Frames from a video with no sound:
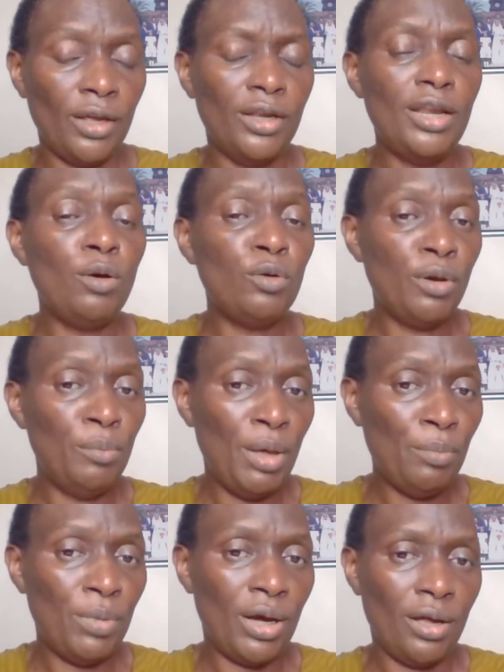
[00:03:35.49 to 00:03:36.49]
Now
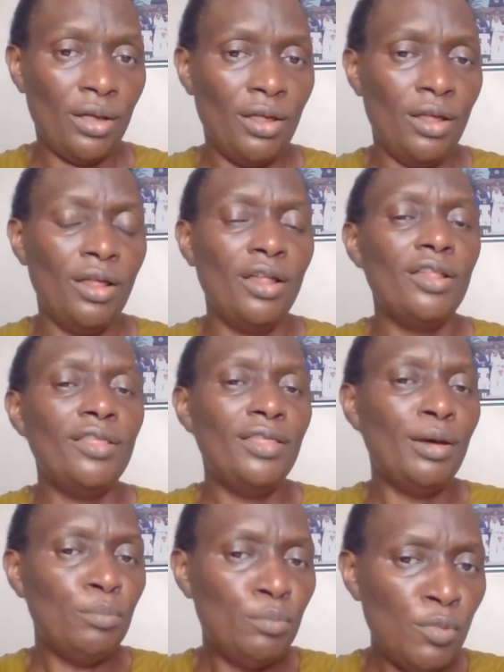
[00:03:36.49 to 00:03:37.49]
remember,
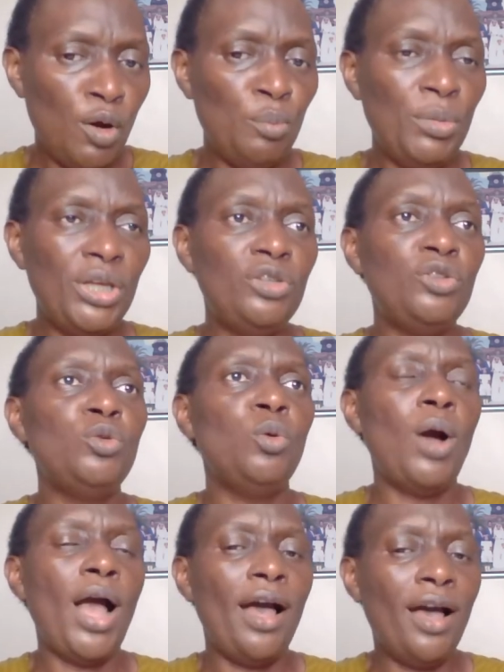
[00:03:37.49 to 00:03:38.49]
the moment
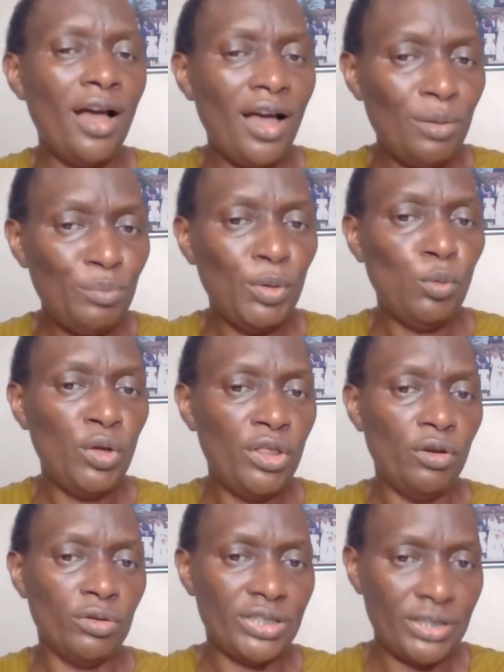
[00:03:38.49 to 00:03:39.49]
you are happy with
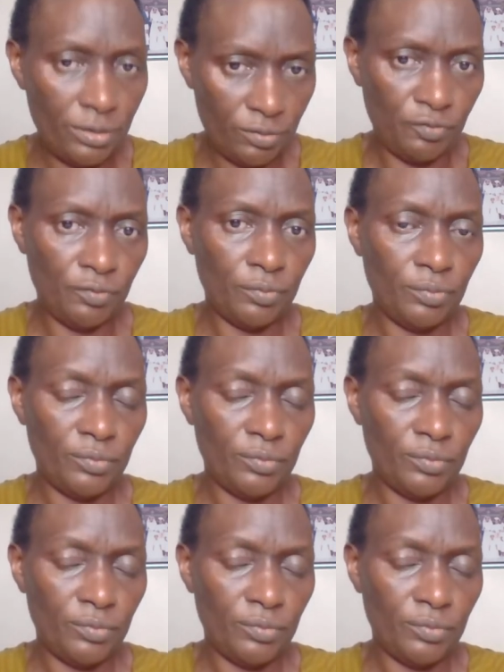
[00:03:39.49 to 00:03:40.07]
yourself,